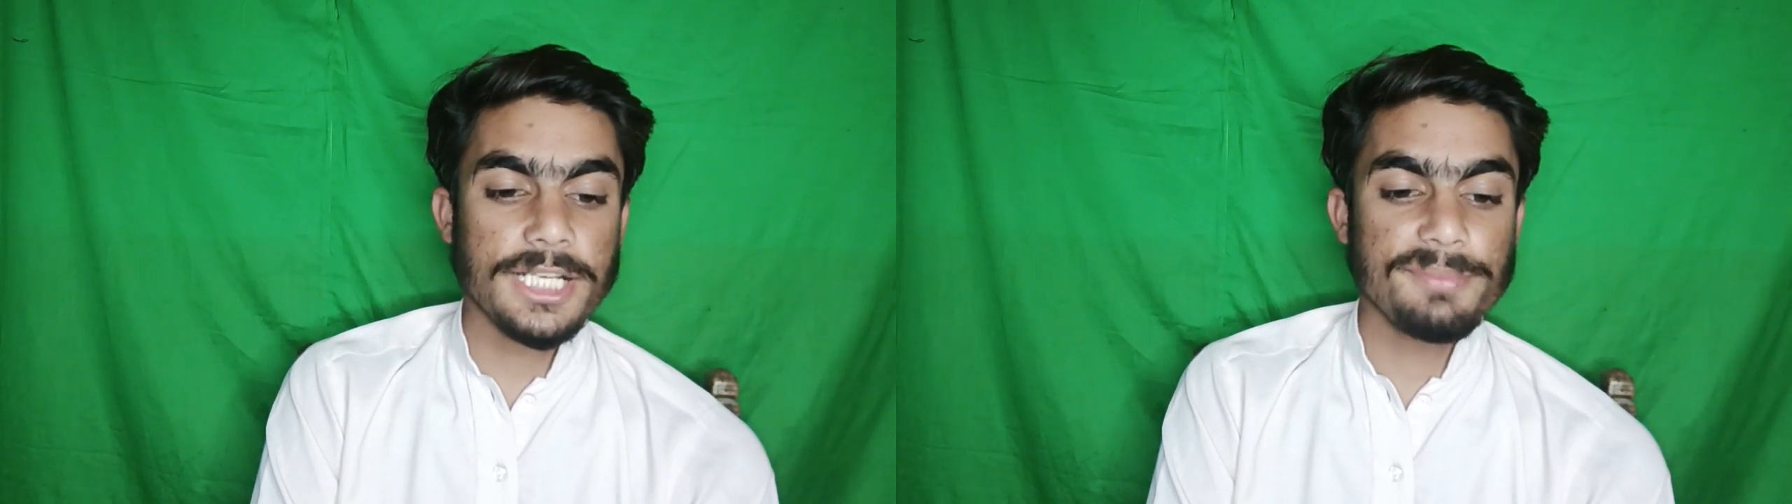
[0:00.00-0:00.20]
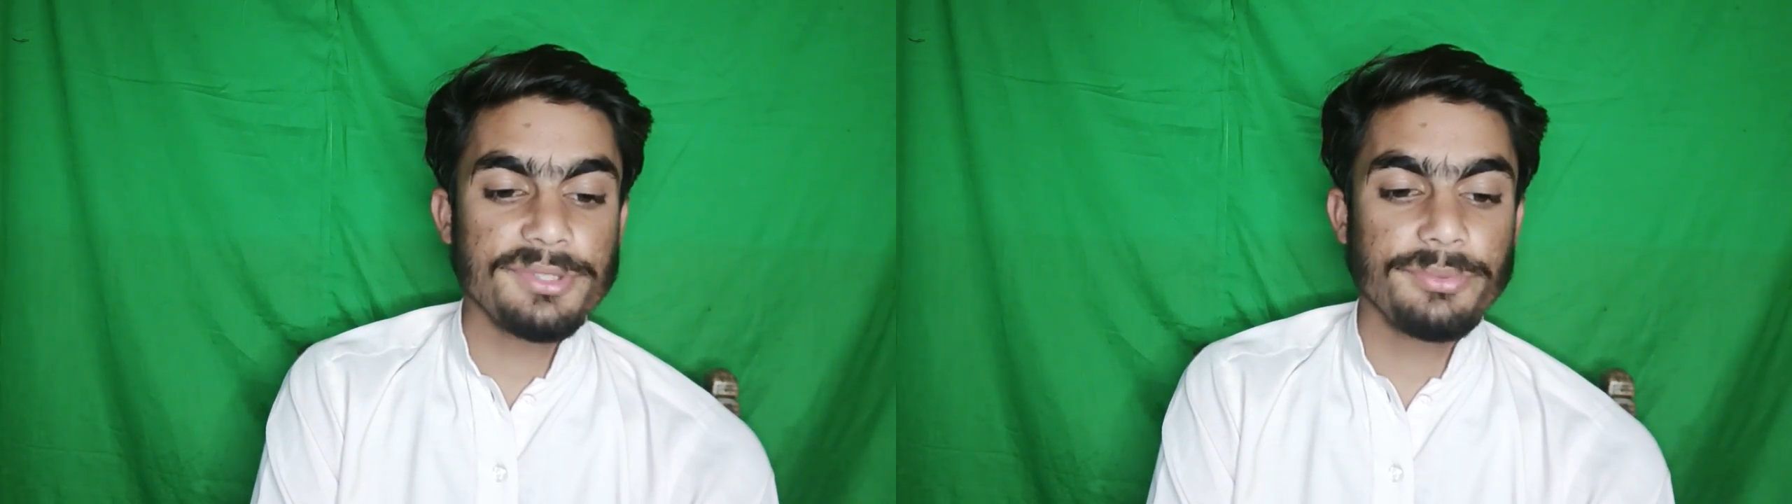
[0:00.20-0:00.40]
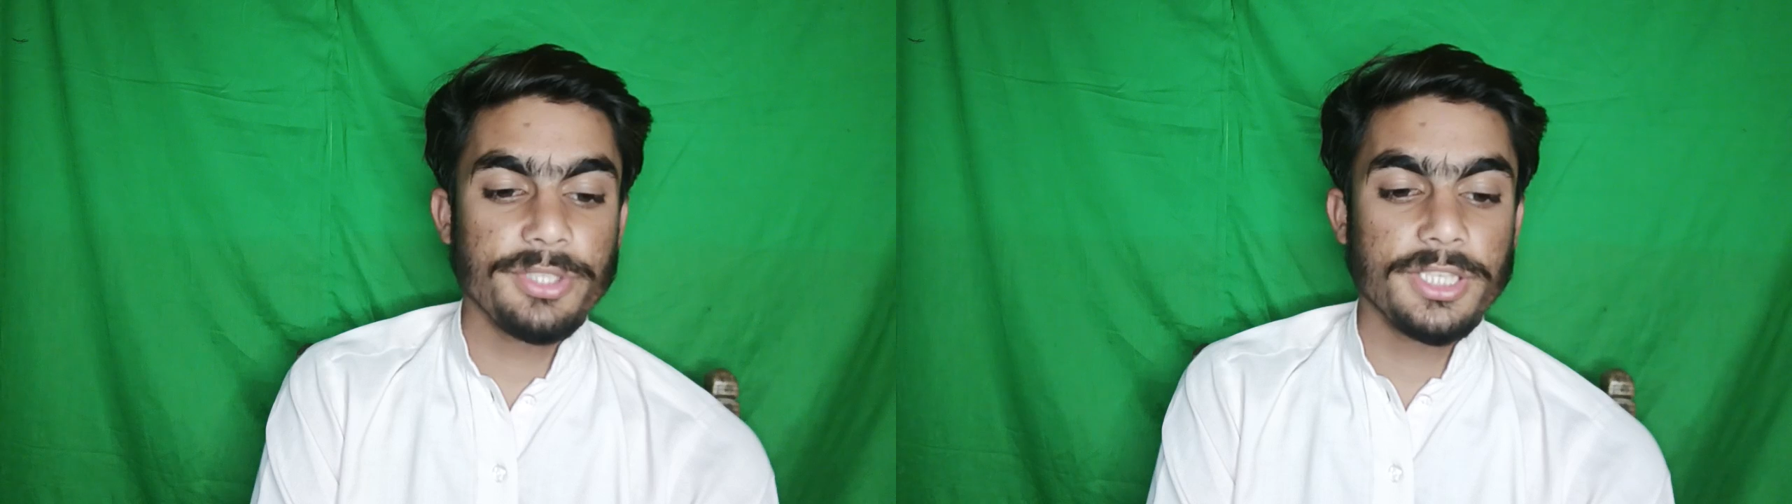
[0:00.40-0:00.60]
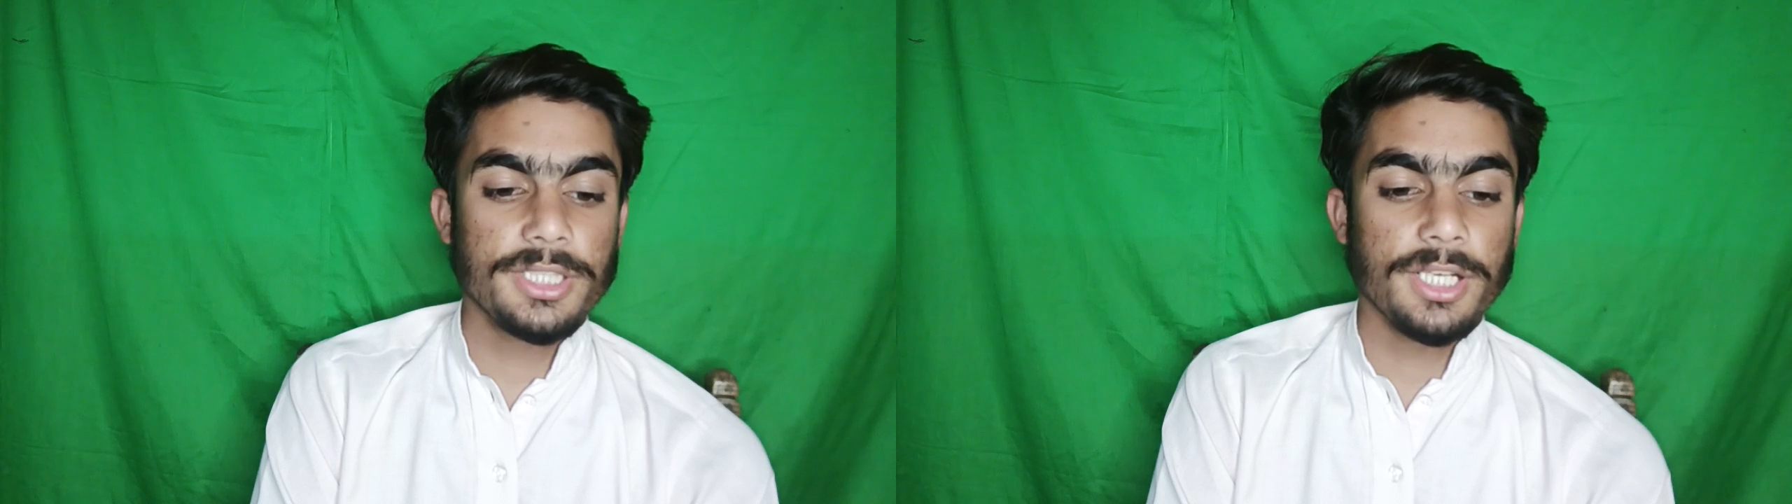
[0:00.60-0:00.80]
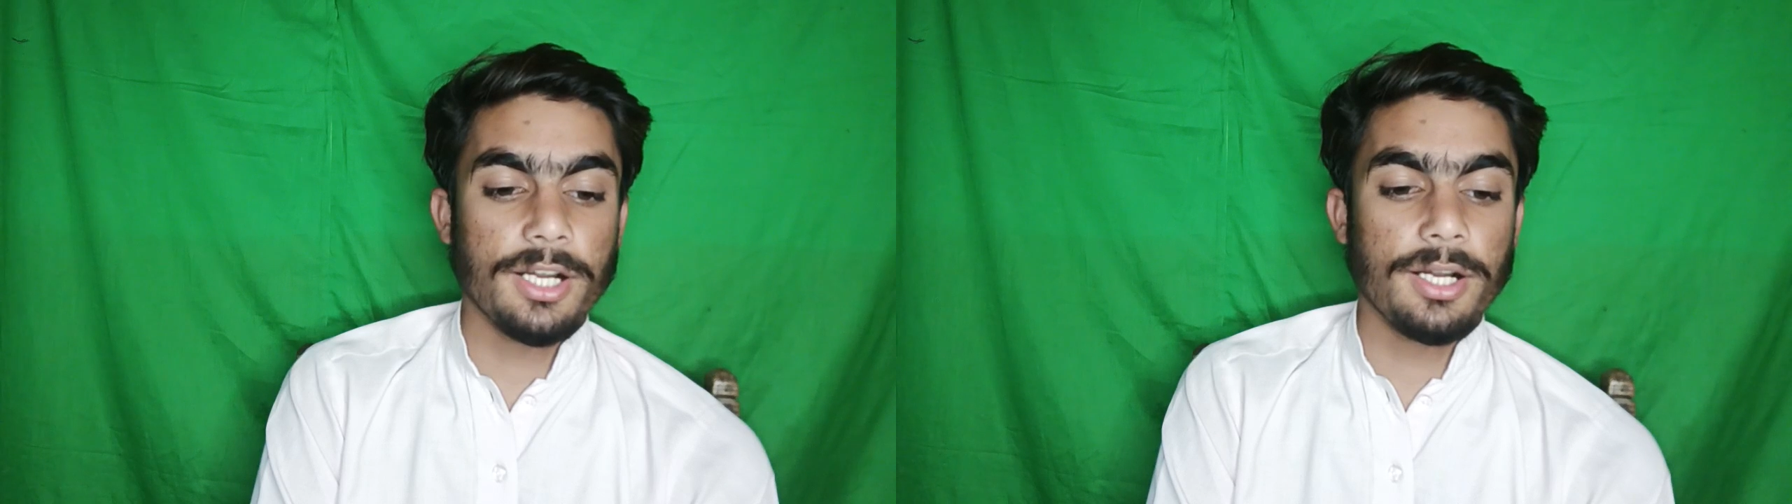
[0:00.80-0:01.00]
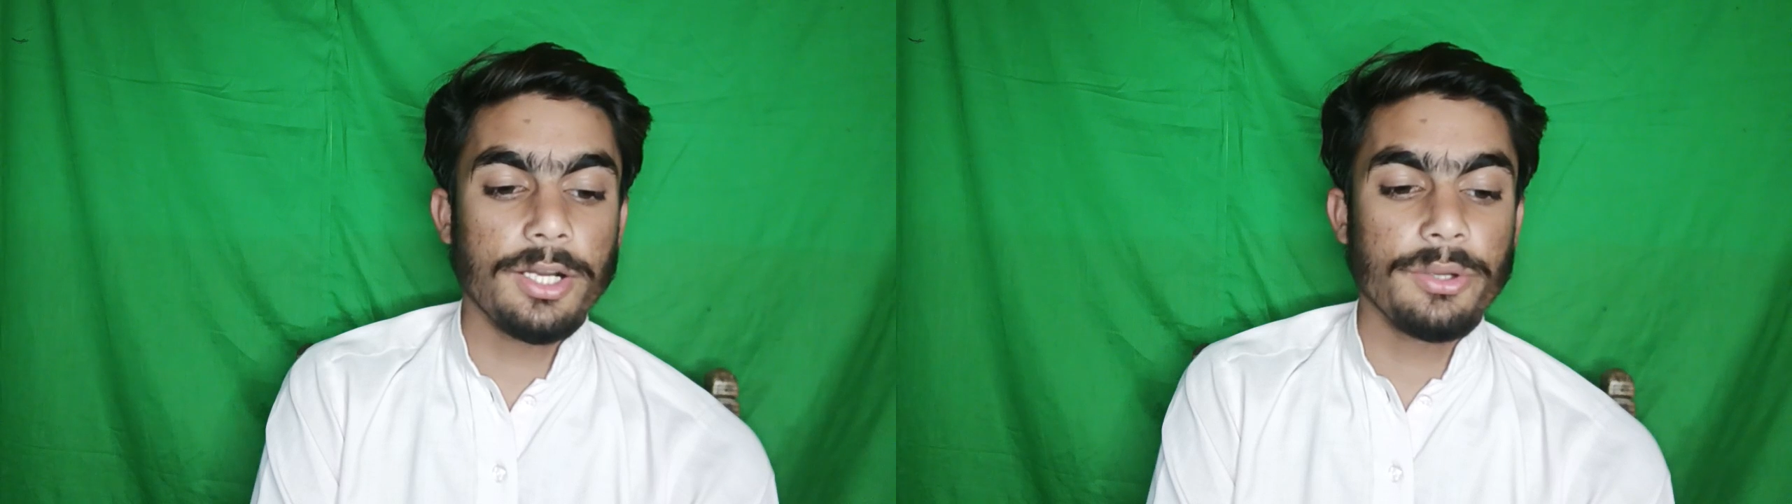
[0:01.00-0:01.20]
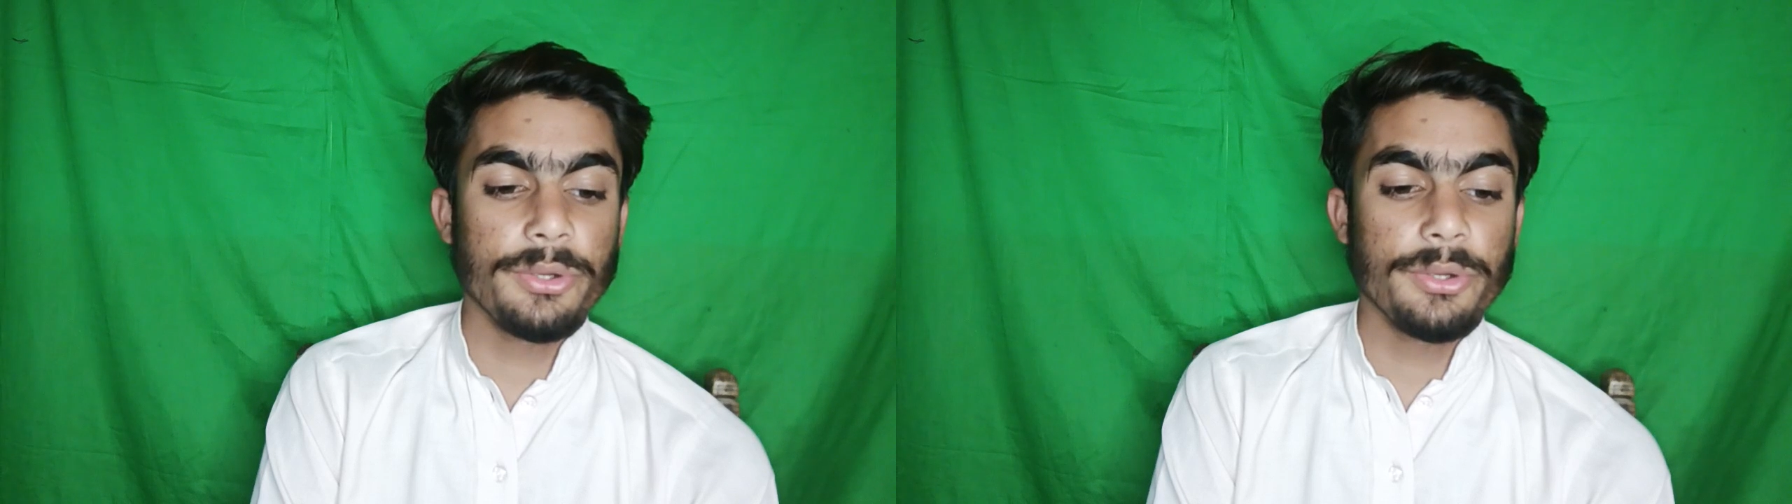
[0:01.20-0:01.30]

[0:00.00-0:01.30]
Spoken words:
comes with a